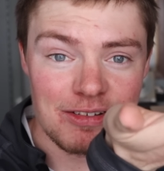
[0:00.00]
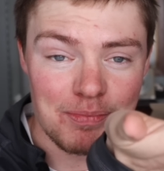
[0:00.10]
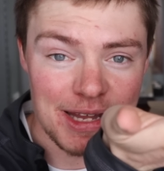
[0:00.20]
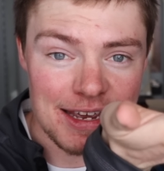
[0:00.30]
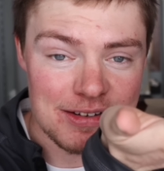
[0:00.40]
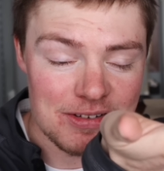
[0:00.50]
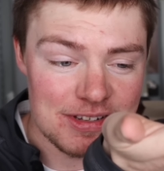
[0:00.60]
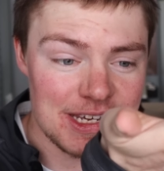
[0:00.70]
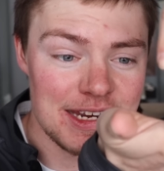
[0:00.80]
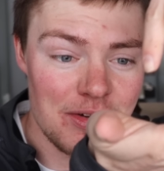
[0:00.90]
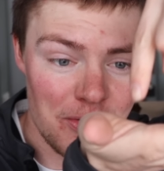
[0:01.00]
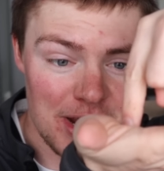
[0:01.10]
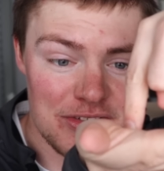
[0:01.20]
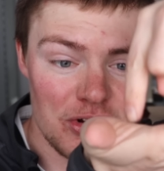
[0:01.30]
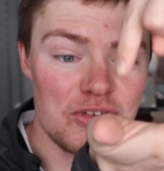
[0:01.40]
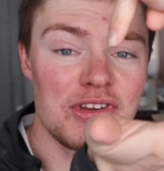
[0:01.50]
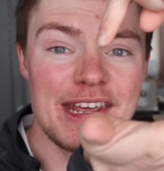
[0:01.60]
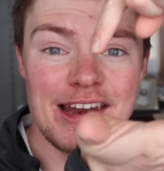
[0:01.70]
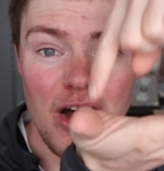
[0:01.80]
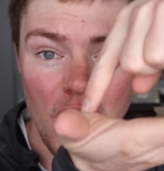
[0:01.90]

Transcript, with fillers: to plant our seed, raise our seed,